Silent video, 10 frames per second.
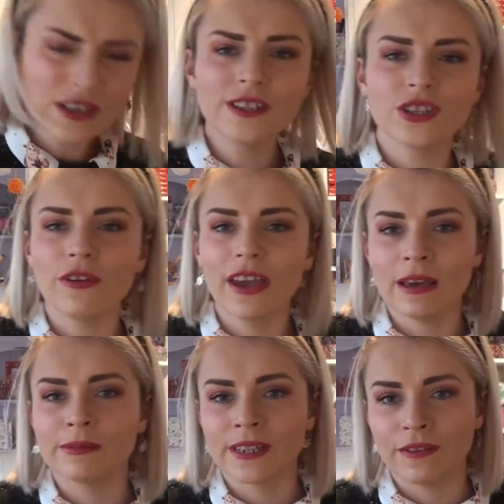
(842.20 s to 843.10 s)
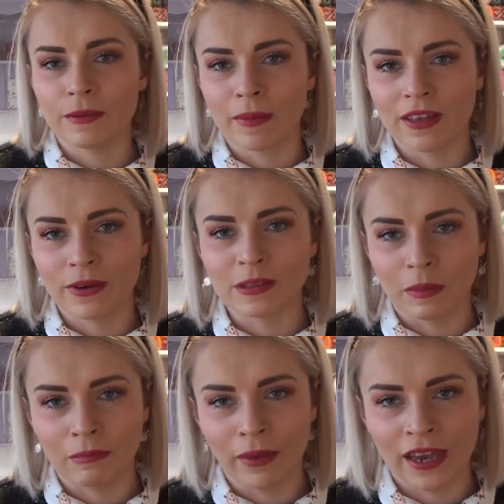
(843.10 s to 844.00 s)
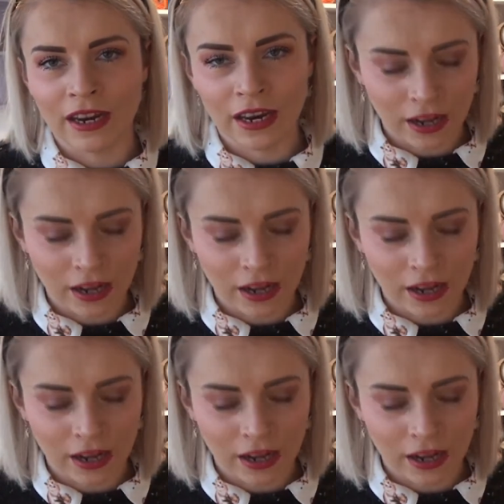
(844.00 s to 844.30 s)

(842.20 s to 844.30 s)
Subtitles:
Sorry, I keep sniffing, by the way. It's a bit minging, isn't